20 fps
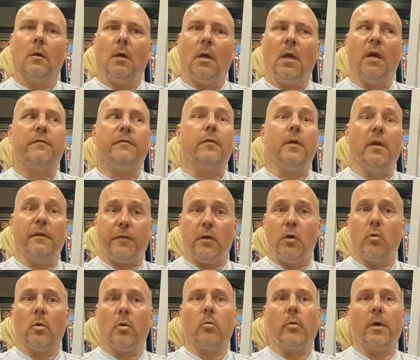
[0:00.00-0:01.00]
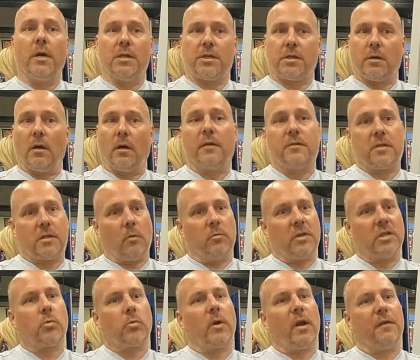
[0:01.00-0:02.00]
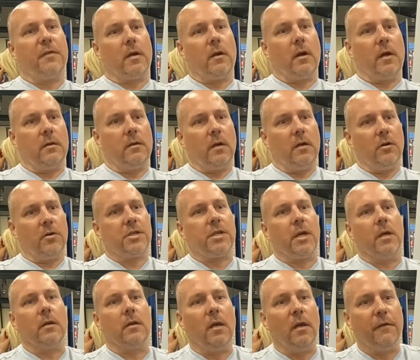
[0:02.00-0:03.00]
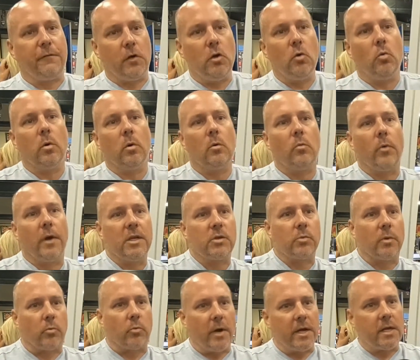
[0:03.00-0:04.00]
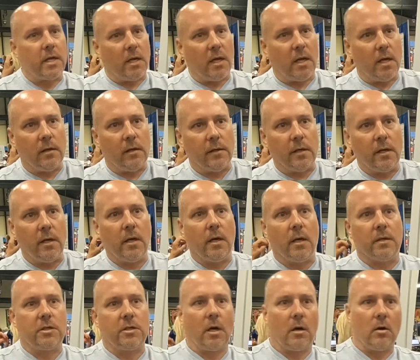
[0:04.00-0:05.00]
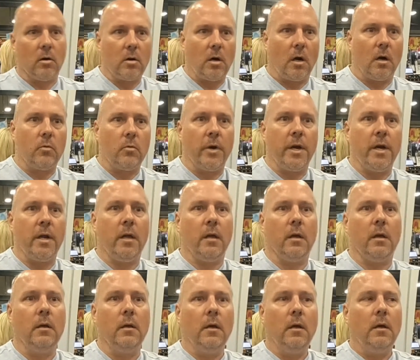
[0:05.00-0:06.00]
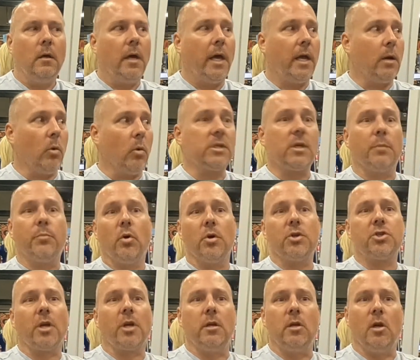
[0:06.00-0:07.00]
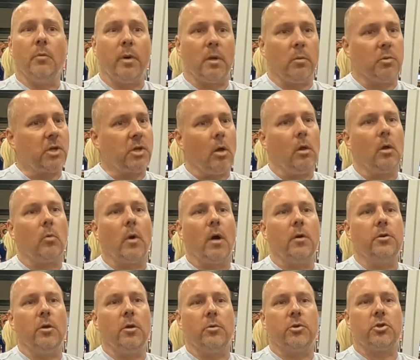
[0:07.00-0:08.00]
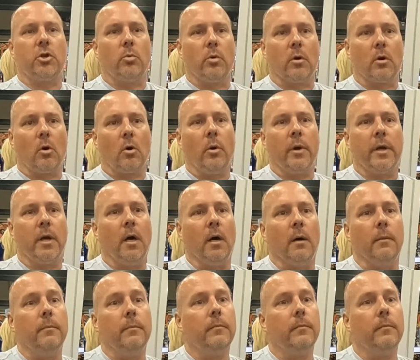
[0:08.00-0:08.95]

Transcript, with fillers: If you were raised, this is what I think I hear you saying, if you were raised with Reiki healing and tarot card reading, and it wasn't pushed on you, but it was all around you as you were growing up,